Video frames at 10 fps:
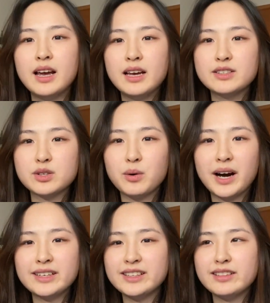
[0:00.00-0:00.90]
So I
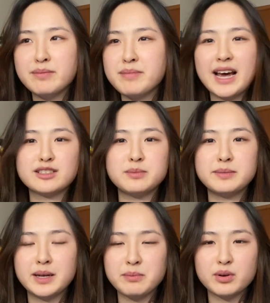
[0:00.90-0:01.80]
did the maximum
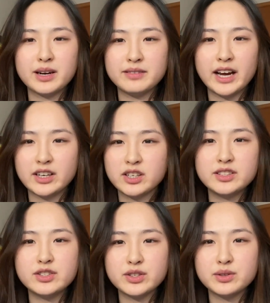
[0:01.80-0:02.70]
number I, I
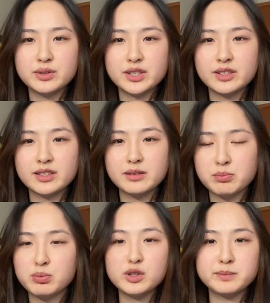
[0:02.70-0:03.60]
could do to
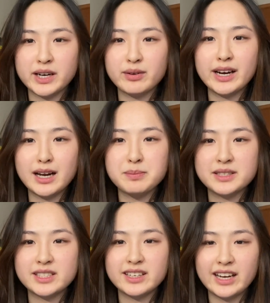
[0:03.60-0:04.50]
boost my grade up
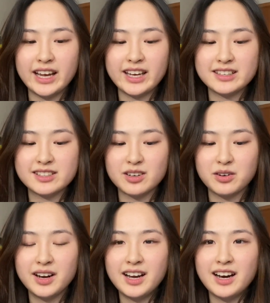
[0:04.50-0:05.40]
into an A. So
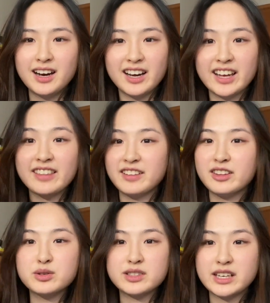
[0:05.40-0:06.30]
again,
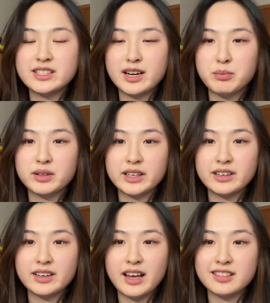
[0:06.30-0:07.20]
those that set up really good
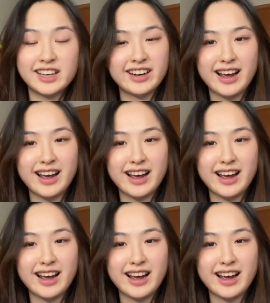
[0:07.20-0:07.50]
athletic